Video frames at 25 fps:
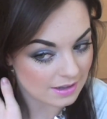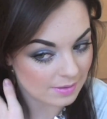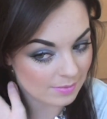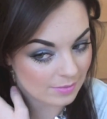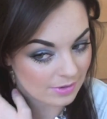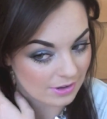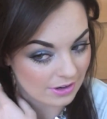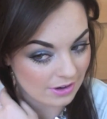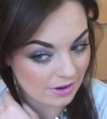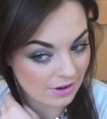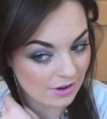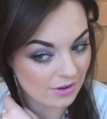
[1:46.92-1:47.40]
I'm
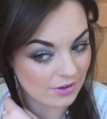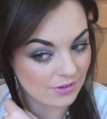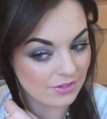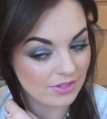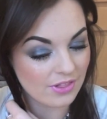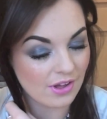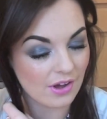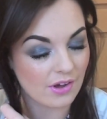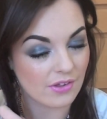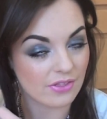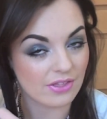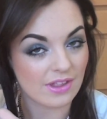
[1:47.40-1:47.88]
going to hold
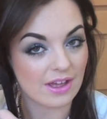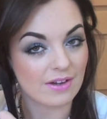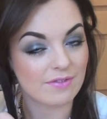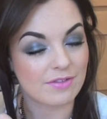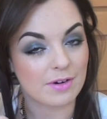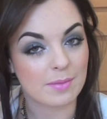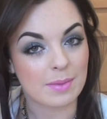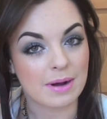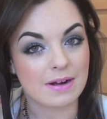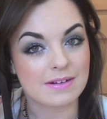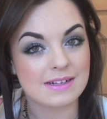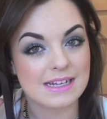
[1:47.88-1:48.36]
that on there
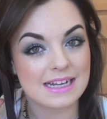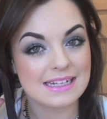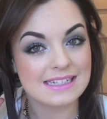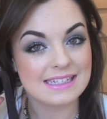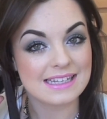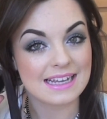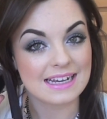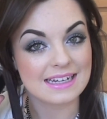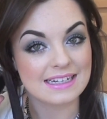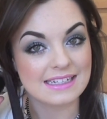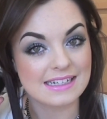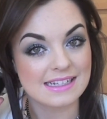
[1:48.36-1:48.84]
for about 10
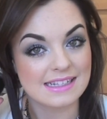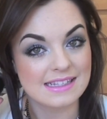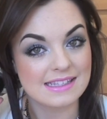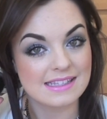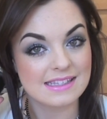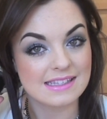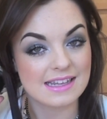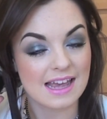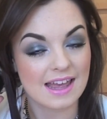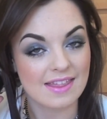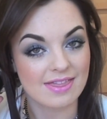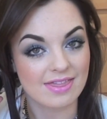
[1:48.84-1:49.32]

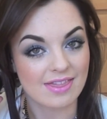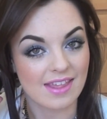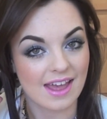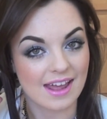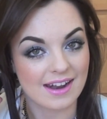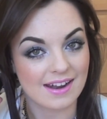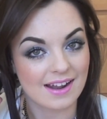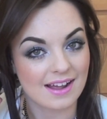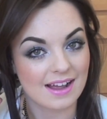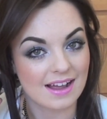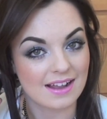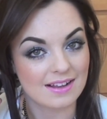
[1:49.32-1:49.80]
seconds and
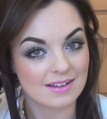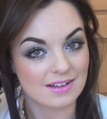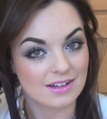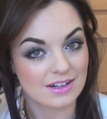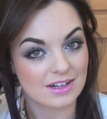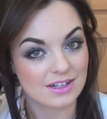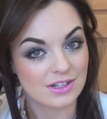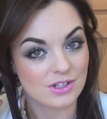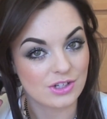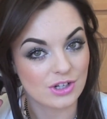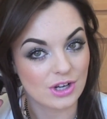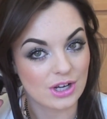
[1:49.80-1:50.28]
then I'm
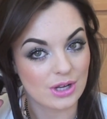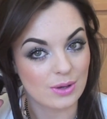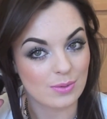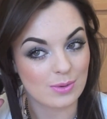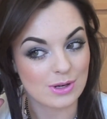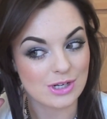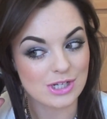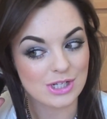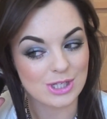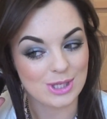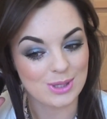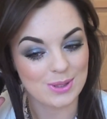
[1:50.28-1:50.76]
going to show you
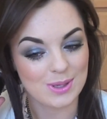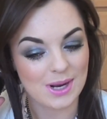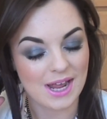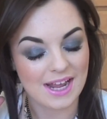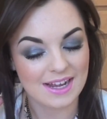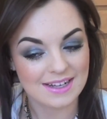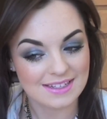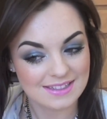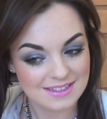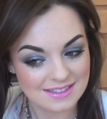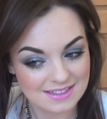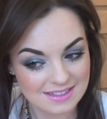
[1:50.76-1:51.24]
what to do
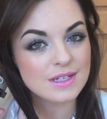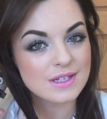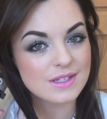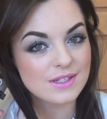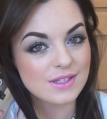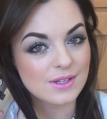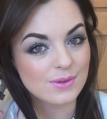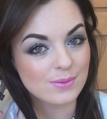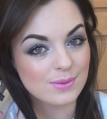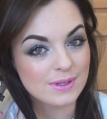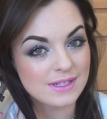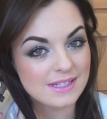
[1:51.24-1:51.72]
next.
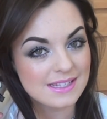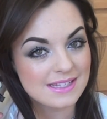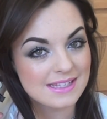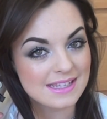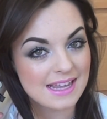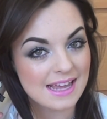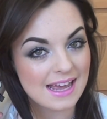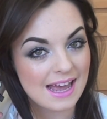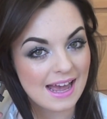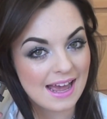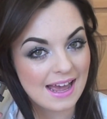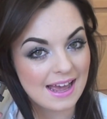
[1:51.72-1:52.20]
So once
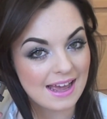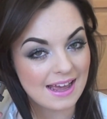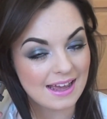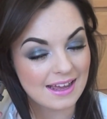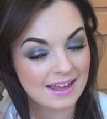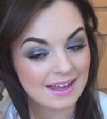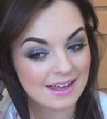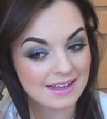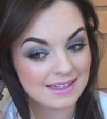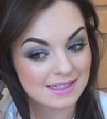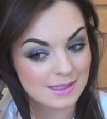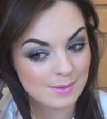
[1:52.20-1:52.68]
the
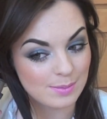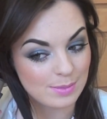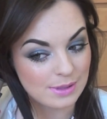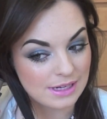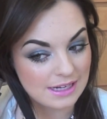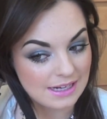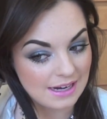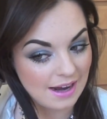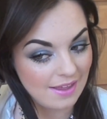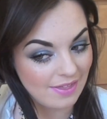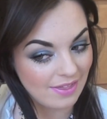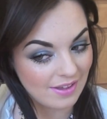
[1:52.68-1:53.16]
hair has
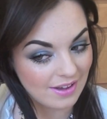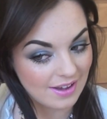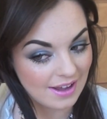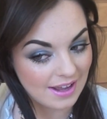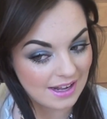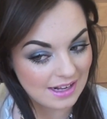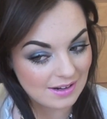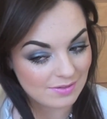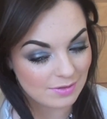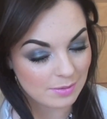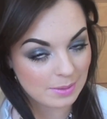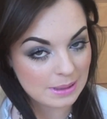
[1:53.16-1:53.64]
been in the
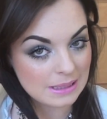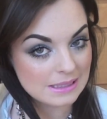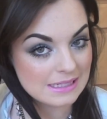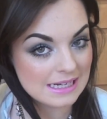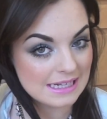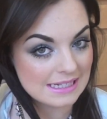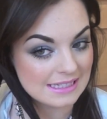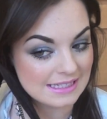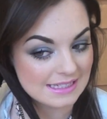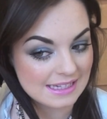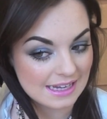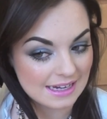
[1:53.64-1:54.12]
curler for about
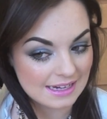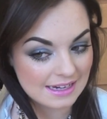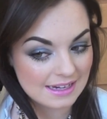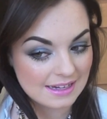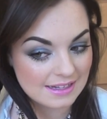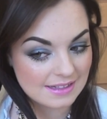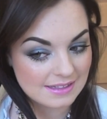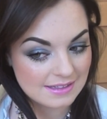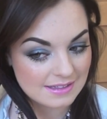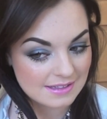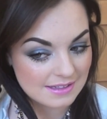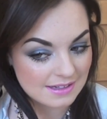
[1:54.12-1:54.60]
10
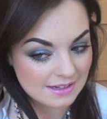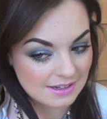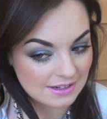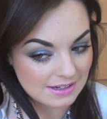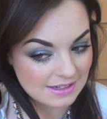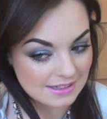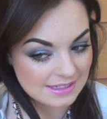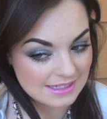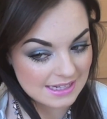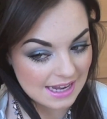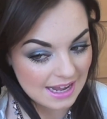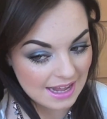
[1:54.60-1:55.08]
seconds, I'm going
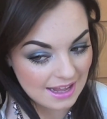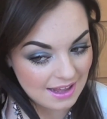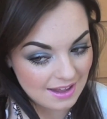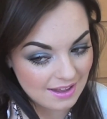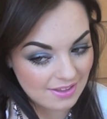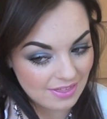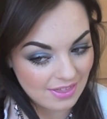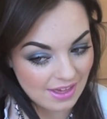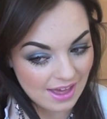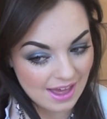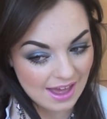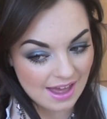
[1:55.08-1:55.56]
to
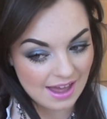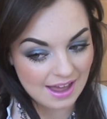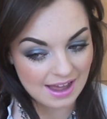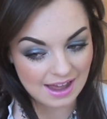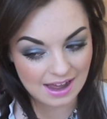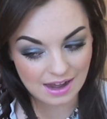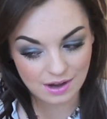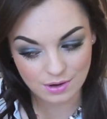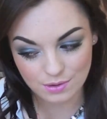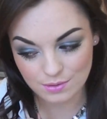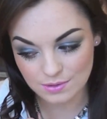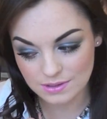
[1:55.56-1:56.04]
take the hair
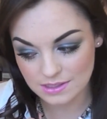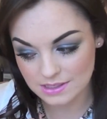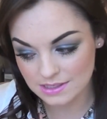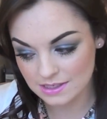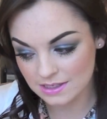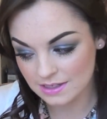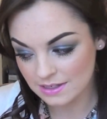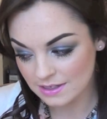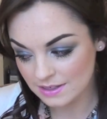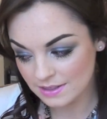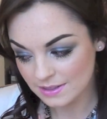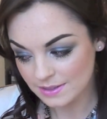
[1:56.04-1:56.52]
out
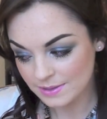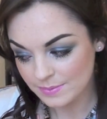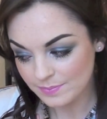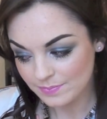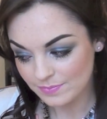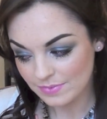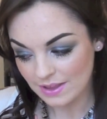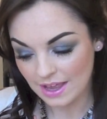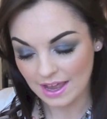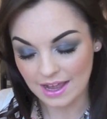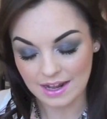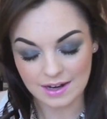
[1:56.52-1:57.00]
and
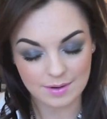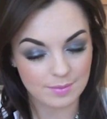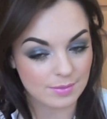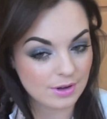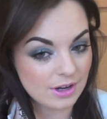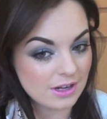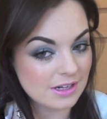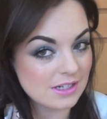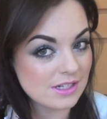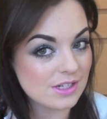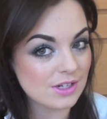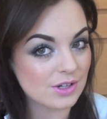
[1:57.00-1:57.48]
I'm
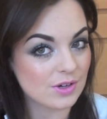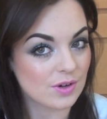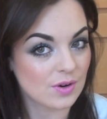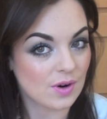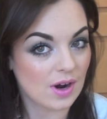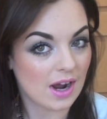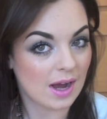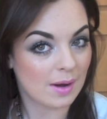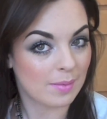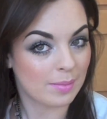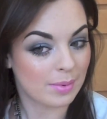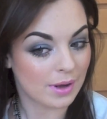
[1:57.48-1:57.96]
going to
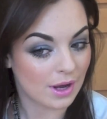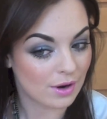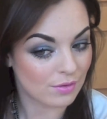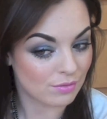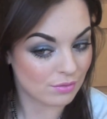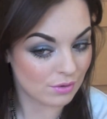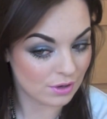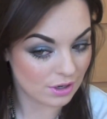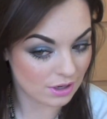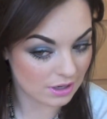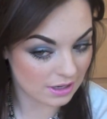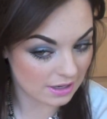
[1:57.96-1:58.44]
grab a
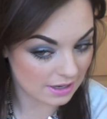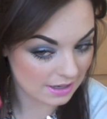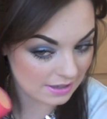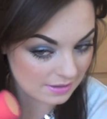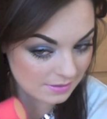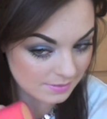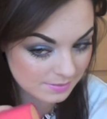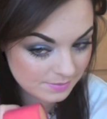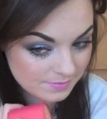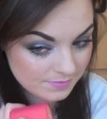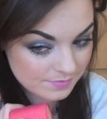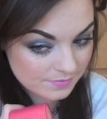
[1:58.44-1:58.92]

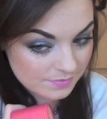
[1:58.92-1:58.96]
roller.